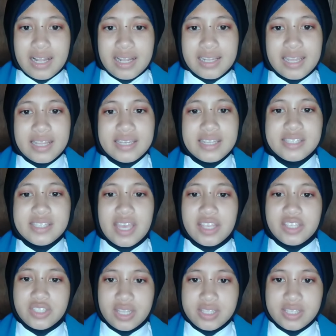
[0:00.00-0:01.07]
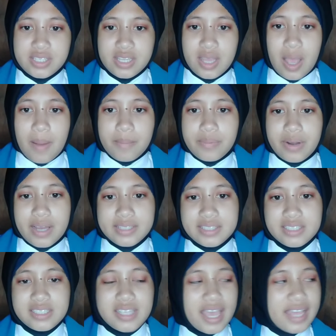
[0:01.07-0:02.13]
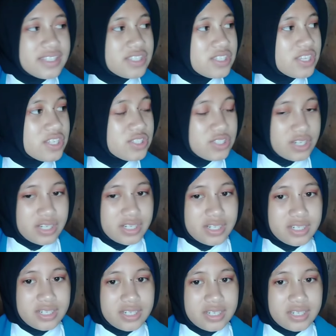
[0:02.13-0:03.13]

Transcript: Ladies and gents, brothers and sisters,